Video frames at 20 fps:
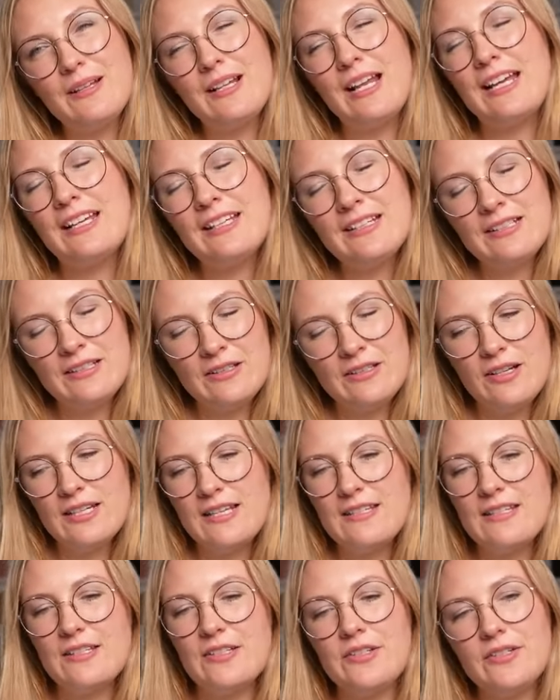like not
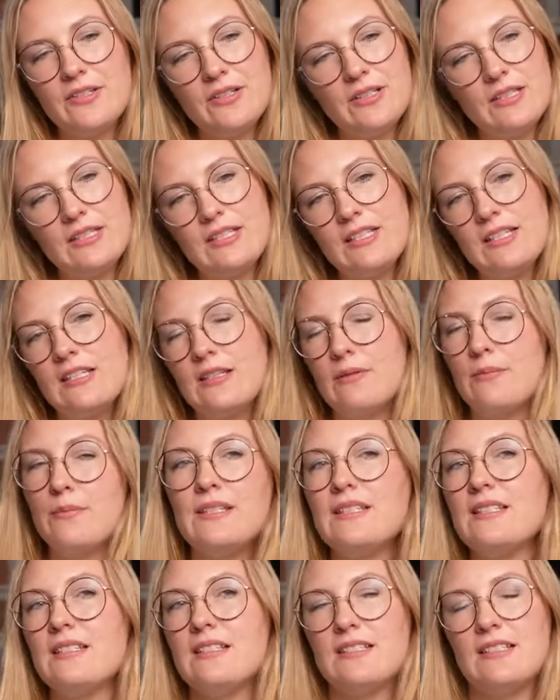necessarily did a
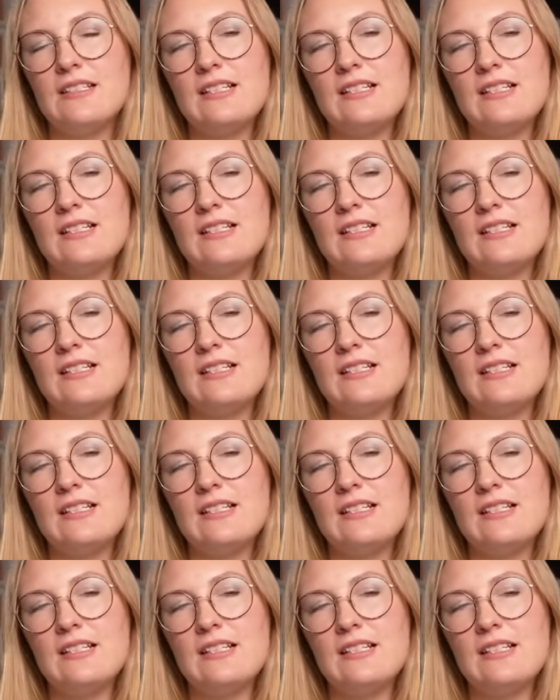business,